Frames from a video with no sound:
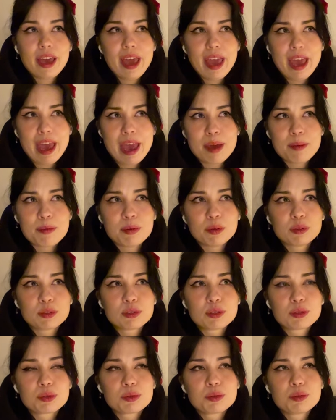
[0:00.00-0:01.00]
able
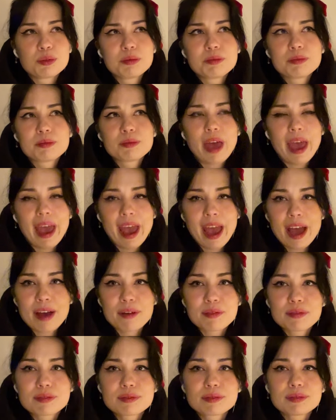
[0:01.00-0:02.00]
to have
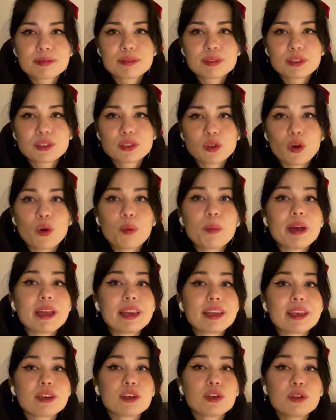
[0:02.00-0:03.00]
so
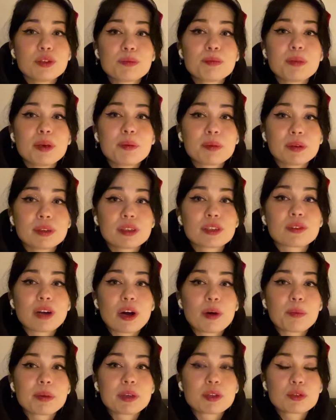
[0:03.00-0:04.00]
many good people
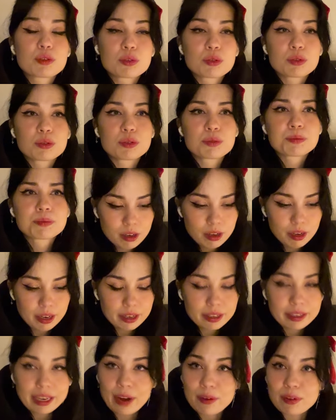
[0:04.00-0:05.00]
around me to
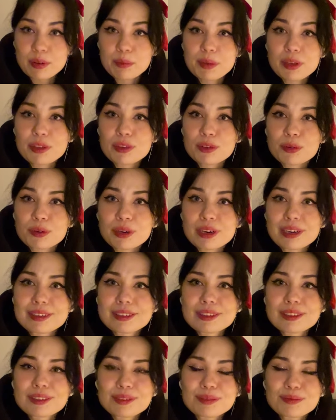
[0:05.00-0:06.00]
carry me through
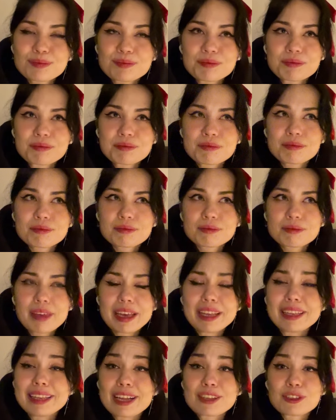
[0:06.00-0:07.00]
this. And
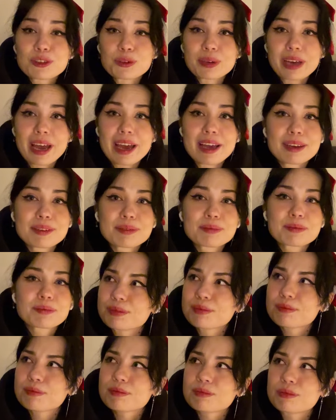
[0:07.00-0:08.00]
that's okay.
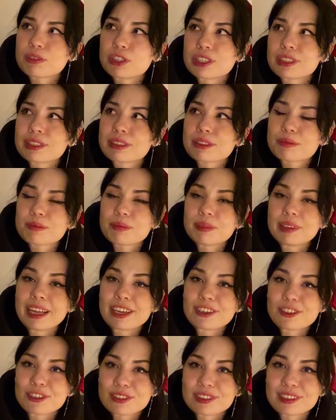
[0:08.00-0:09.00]
Just
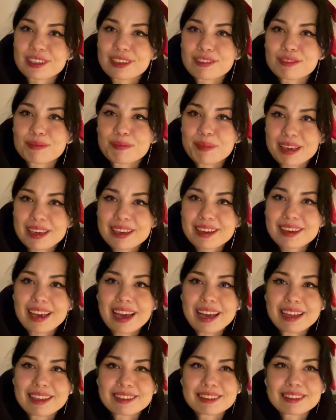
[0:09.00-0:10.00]
let yourself be
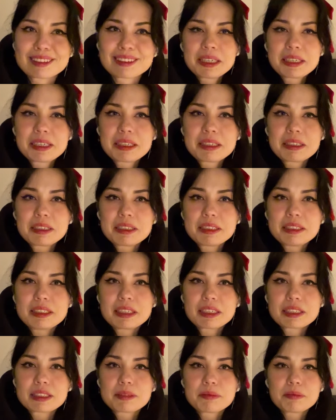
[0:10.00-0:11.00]
and
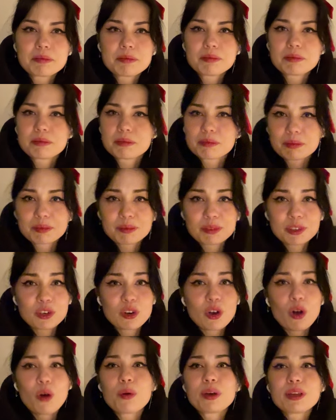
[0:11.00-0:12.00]
just
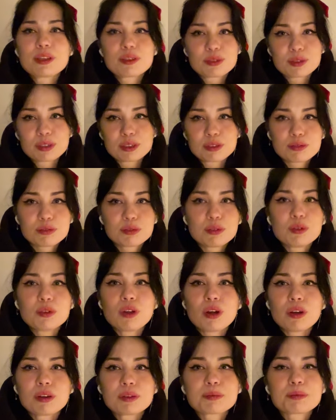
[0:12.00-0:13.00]
go into it full
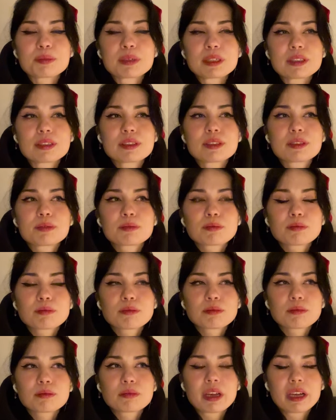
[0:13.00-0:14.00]
on. But
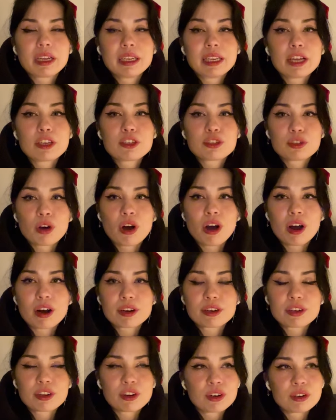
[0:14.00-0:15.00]
let your
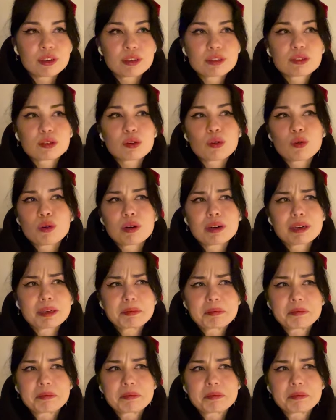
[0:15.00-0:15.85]
heart hurt or